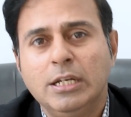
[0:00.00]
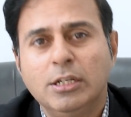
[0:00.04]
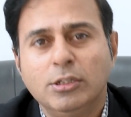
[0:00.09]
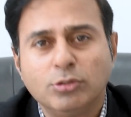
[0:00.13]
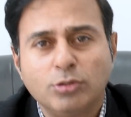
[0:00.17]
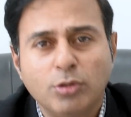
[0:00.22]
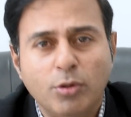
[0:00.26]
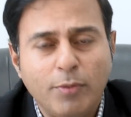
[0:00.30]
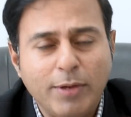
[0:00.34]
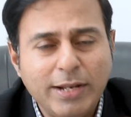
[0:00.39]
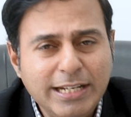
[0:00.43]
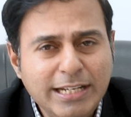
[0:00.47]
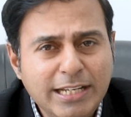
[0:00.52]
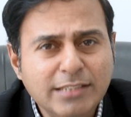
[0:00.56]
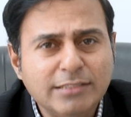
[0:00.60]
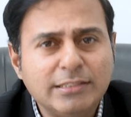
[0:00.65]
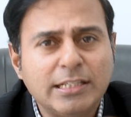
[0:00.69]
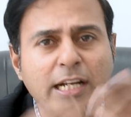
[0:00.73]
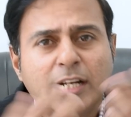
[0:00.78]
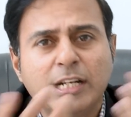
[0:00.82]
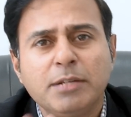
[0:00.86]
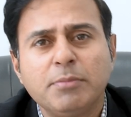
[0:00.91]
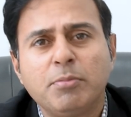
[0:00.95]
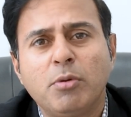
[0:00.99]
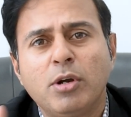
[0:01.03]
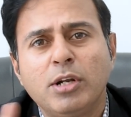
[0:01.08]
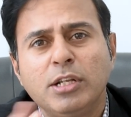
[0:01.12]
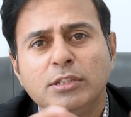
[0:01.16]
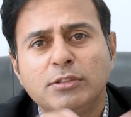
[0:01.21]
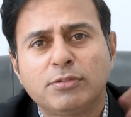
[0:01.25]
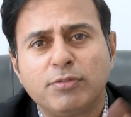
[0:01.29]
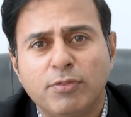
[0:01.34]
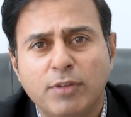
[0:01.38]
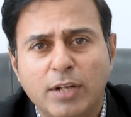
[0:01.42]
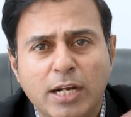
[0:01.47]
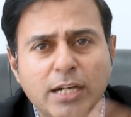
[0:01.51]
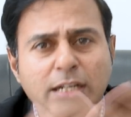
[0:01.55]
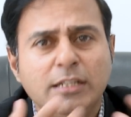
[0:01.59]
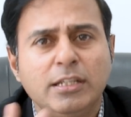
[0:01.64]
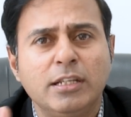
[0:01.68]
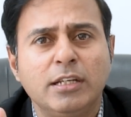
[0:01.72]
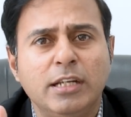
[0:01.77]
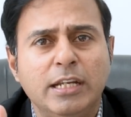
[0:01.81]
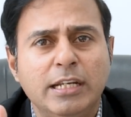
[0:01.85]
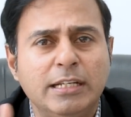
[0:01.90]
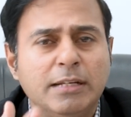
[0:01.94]
So when these antibodies
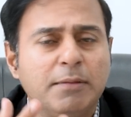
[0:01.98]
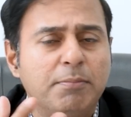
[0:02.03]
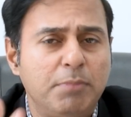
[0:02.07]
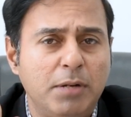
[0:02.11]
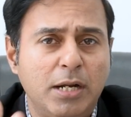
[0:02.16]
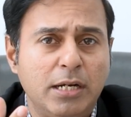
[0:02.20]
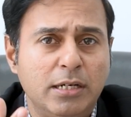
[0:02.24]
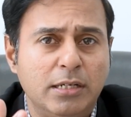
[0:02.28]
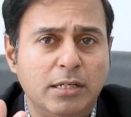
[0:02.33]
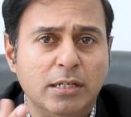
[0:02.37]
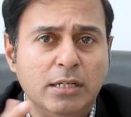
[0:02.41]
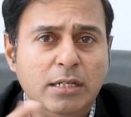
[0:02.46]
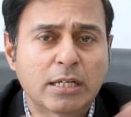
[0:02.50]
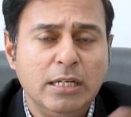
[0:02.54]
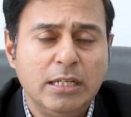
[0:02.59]
flood in the blood,